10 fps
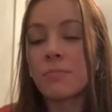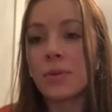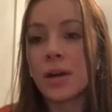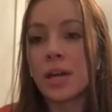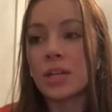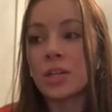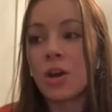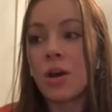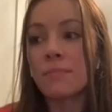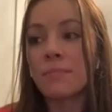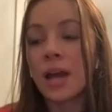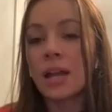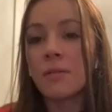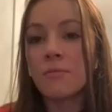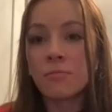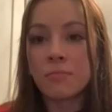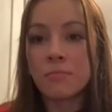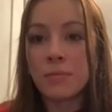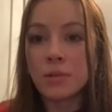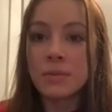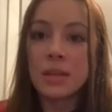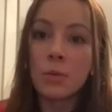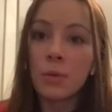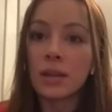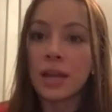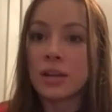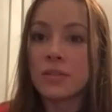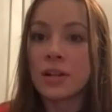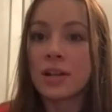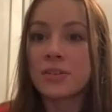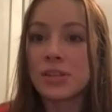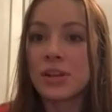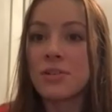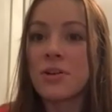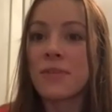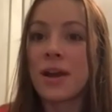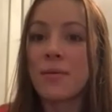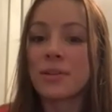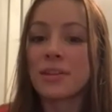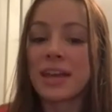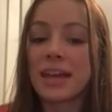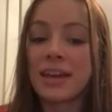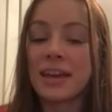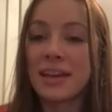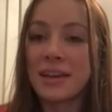But, you know, I'm going to be like way lighter than her, so I don't know if I want to like